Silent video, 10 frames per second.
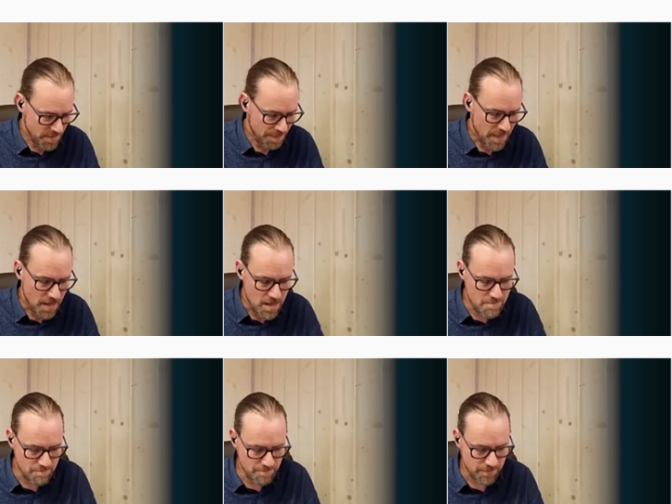Yes,
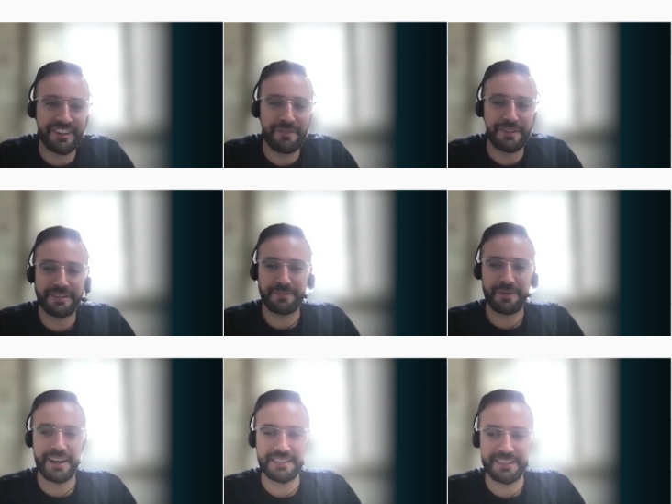I shouldn't have been
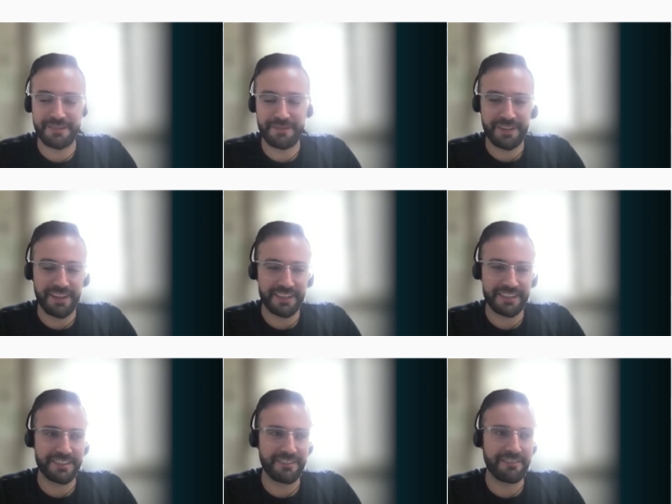surprised that someone that
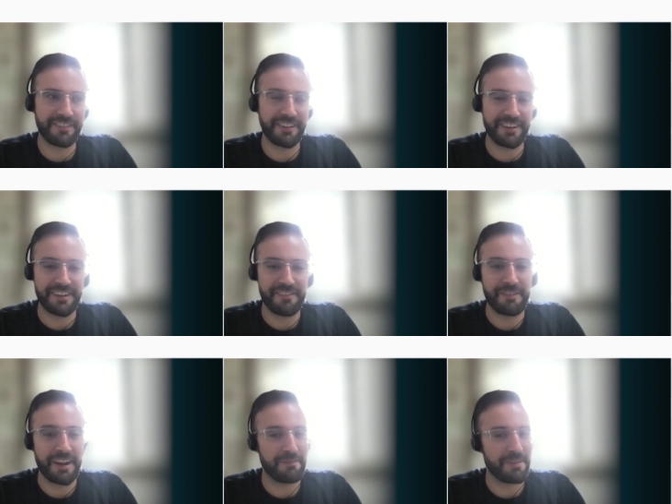likes to learn would
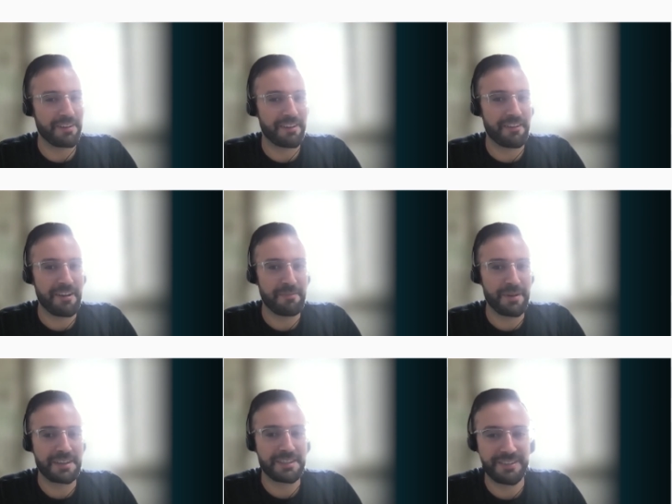recommend great
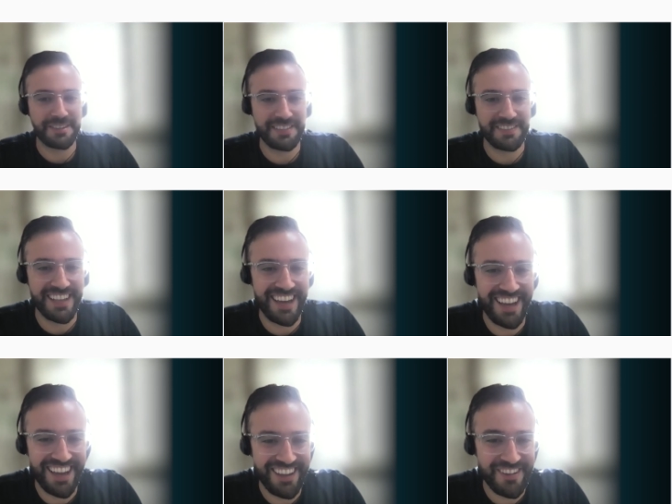books. So it seems like
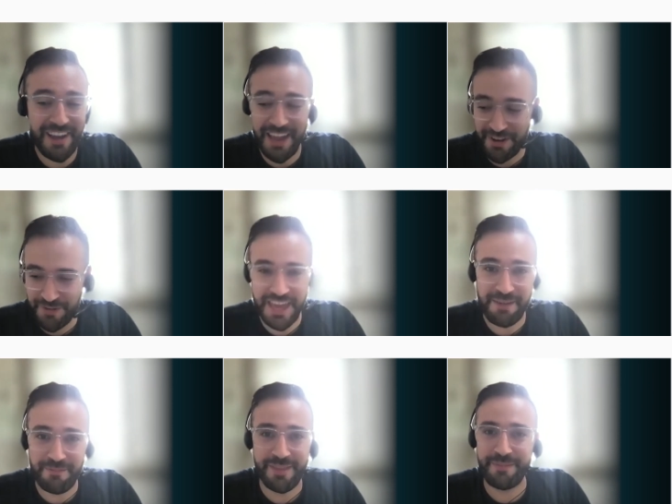you
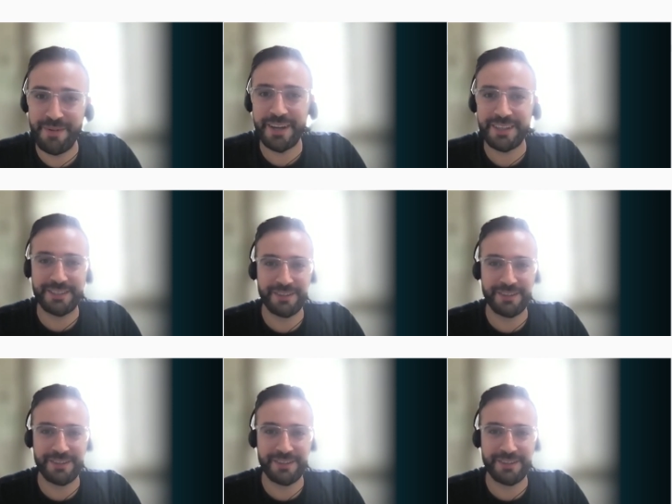came with the books.